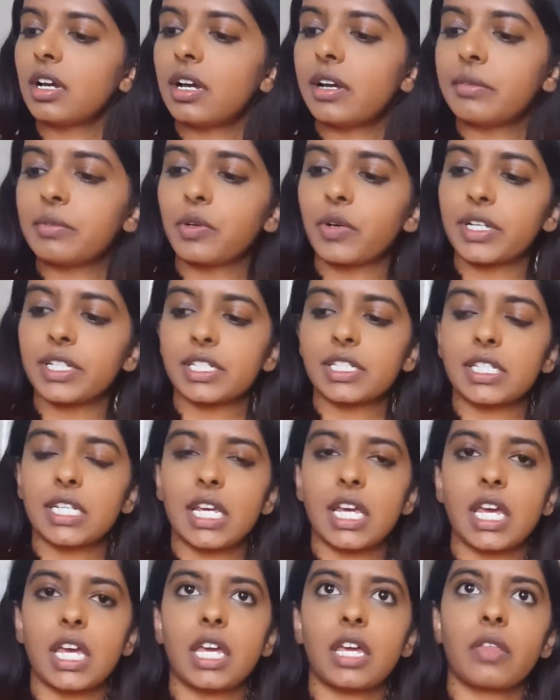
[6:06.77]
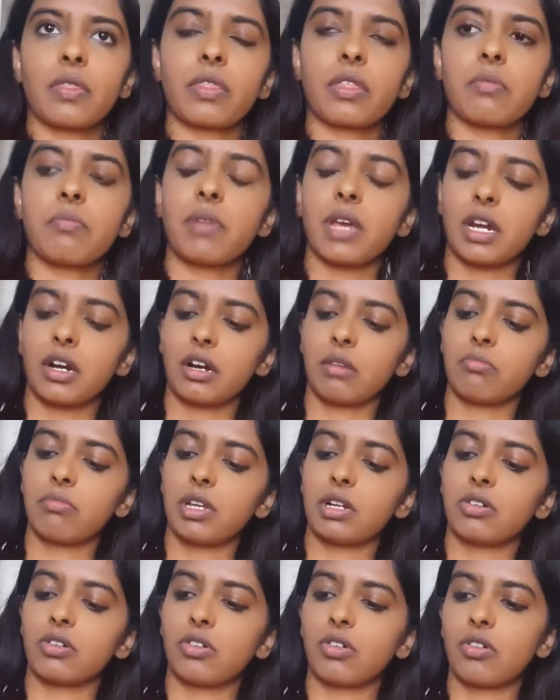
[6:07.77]
I'm going to take the
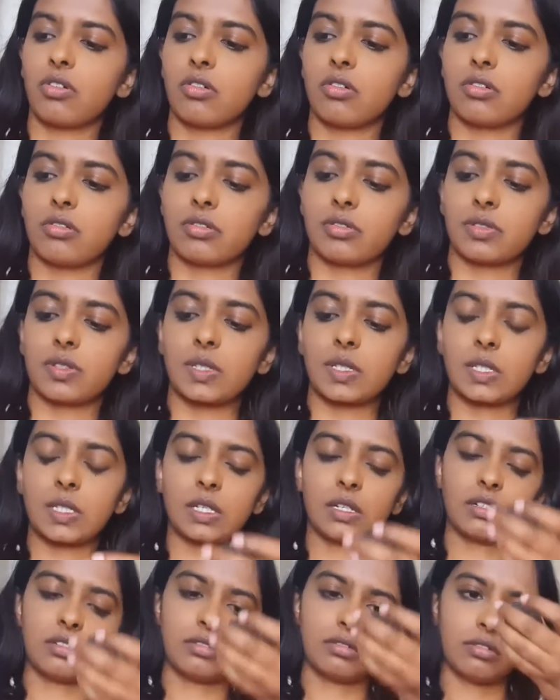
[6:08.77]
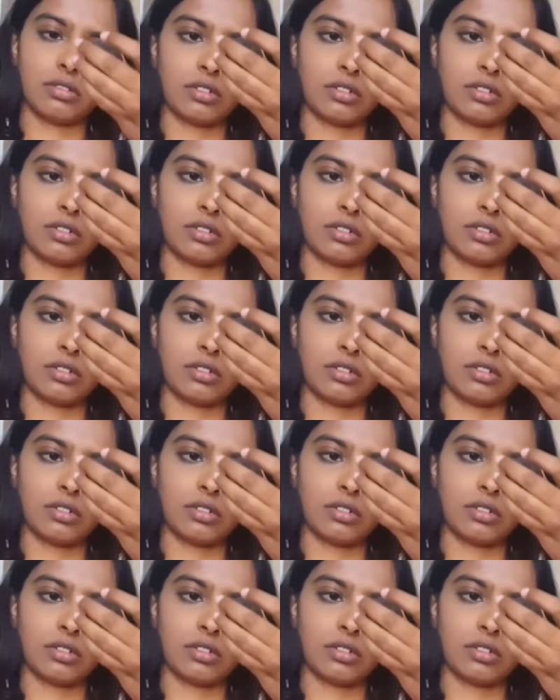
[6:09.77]
BareMinerals. I'm